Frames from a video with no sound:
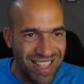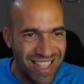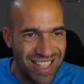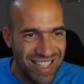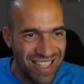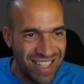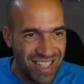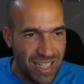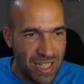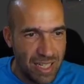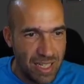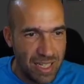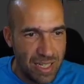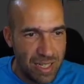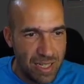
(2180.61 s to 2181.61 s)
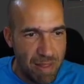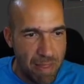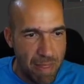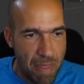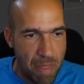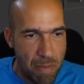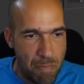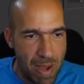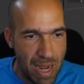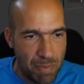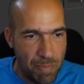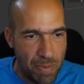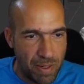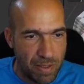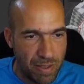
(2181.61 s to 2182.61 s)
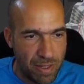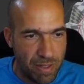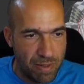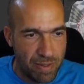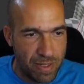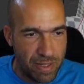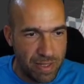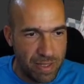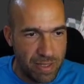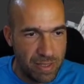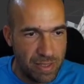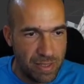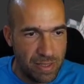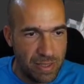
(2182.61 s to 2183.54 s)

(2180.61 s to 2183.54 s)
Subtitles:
this back part here is...